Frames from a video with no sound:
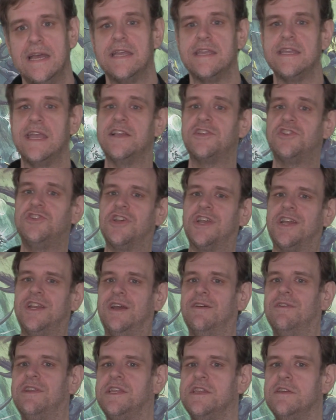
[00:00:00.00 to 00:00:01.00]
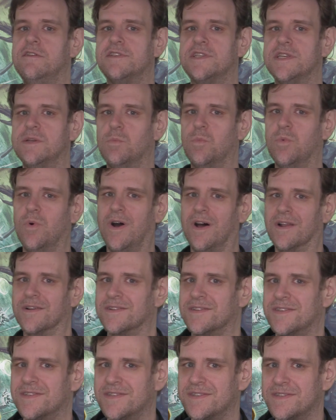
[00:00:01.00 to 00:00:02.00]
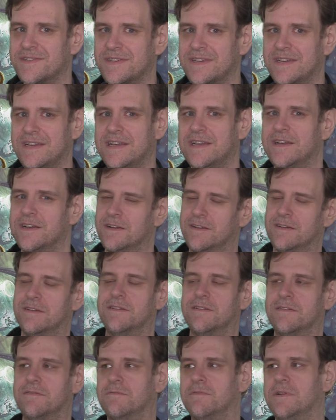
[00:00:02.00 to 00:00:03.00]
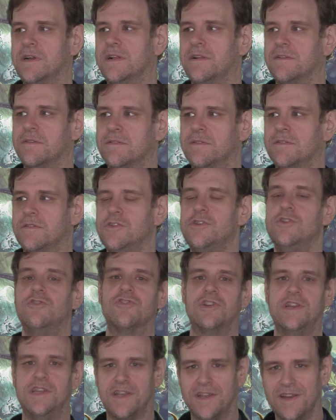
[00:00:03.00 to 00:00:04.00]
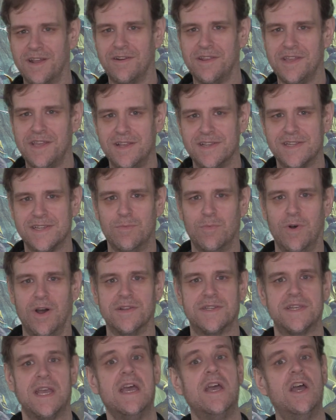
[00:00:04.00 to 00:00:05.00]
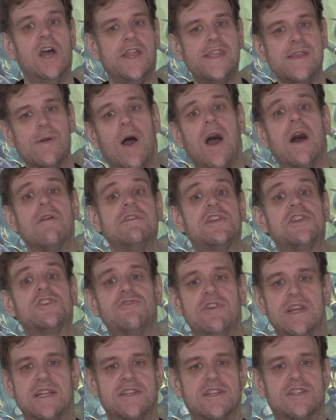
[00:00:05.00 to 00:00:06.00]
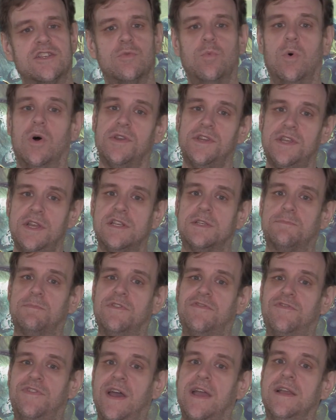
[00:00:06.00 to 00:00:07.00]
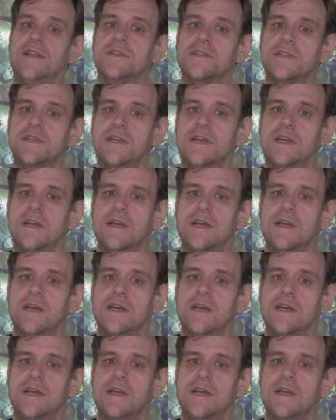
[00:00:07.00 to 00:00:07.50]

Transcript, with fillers: Yes, you can only use it once. Oh, well, usually you can only use it once. And you are restricted to one use per phase.